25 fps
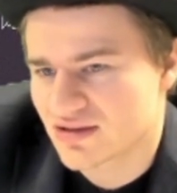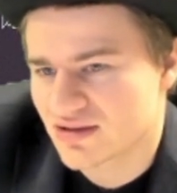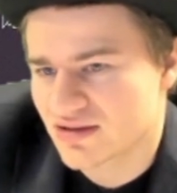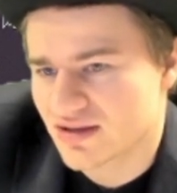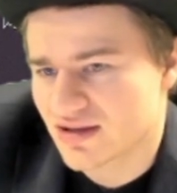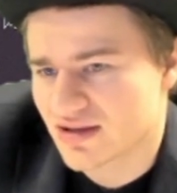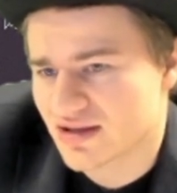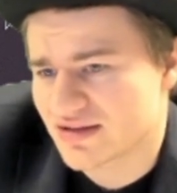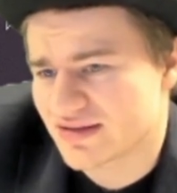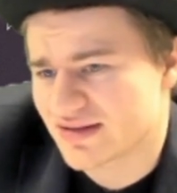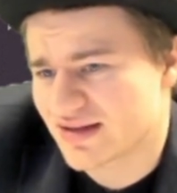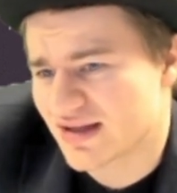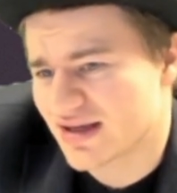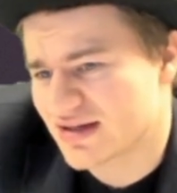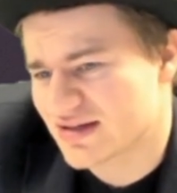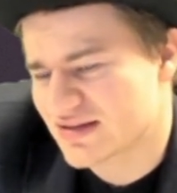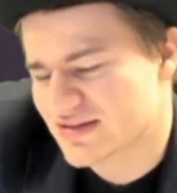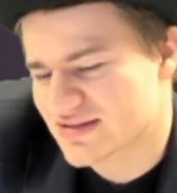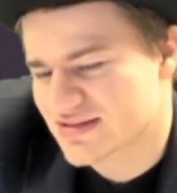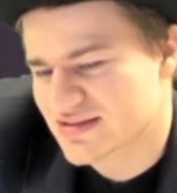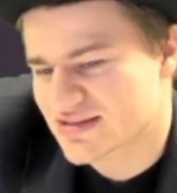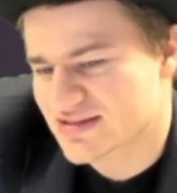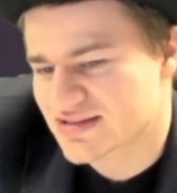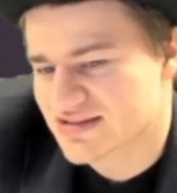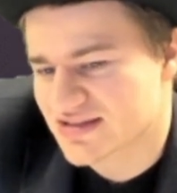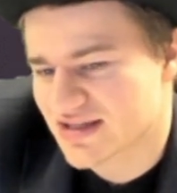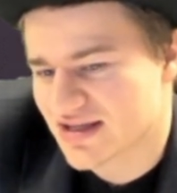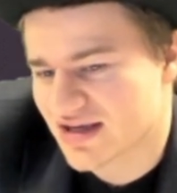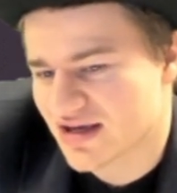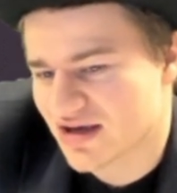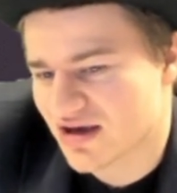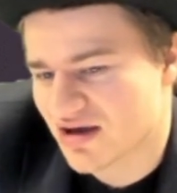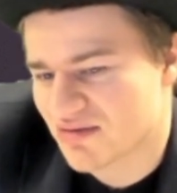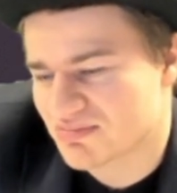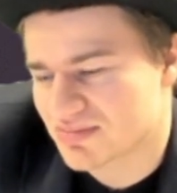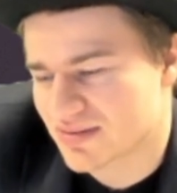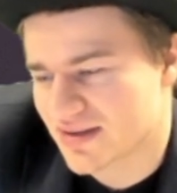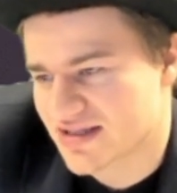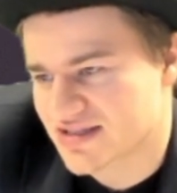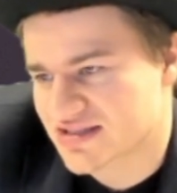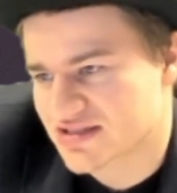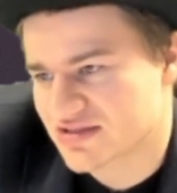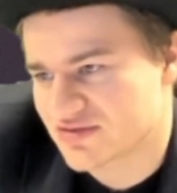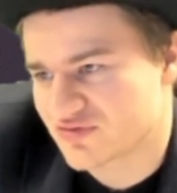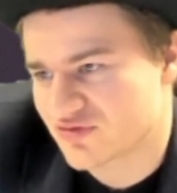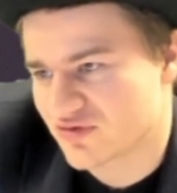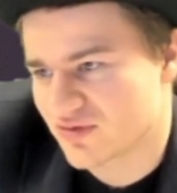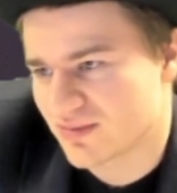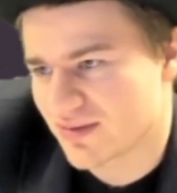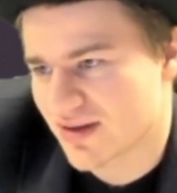And then it's
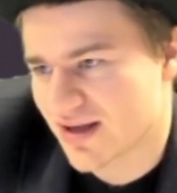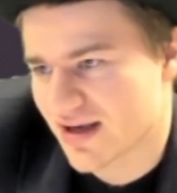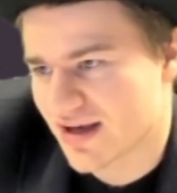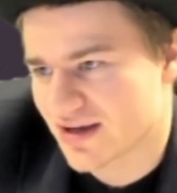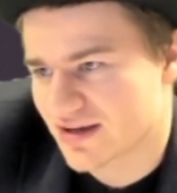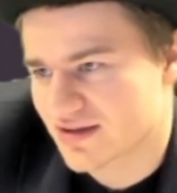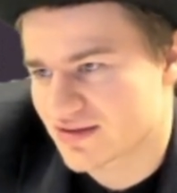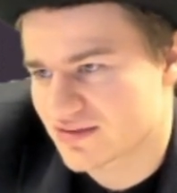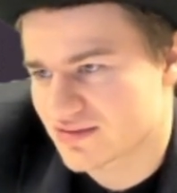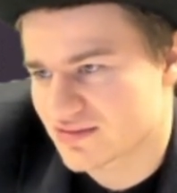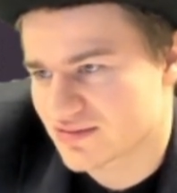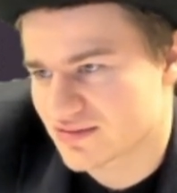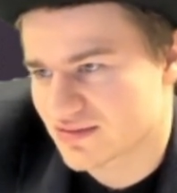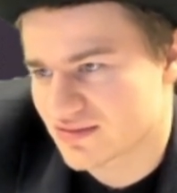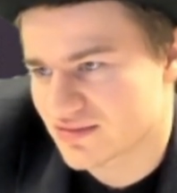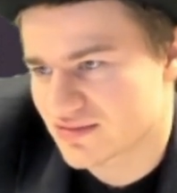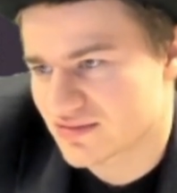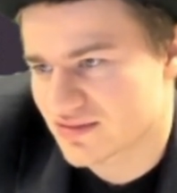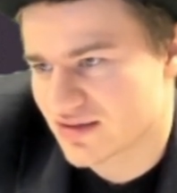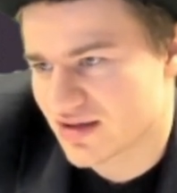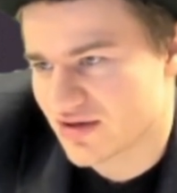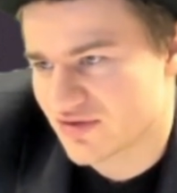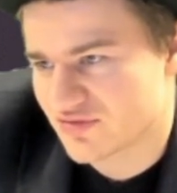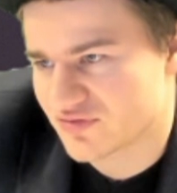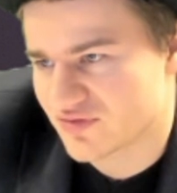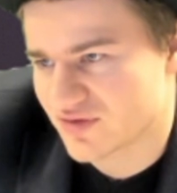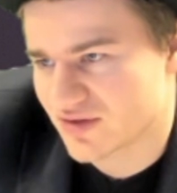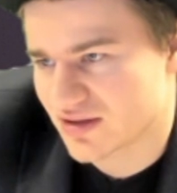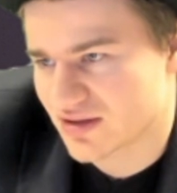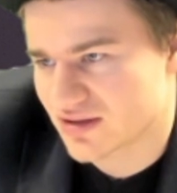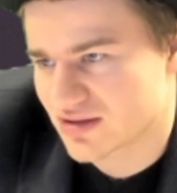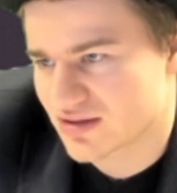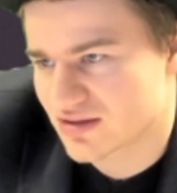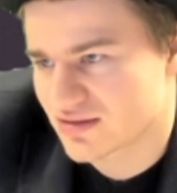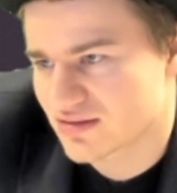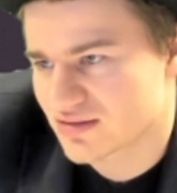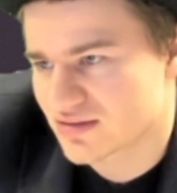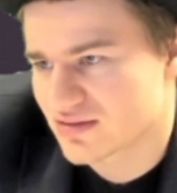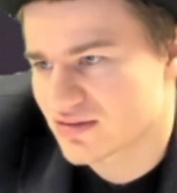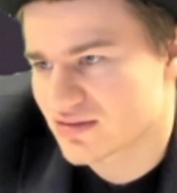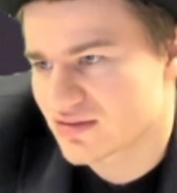unpleasant for black, I think.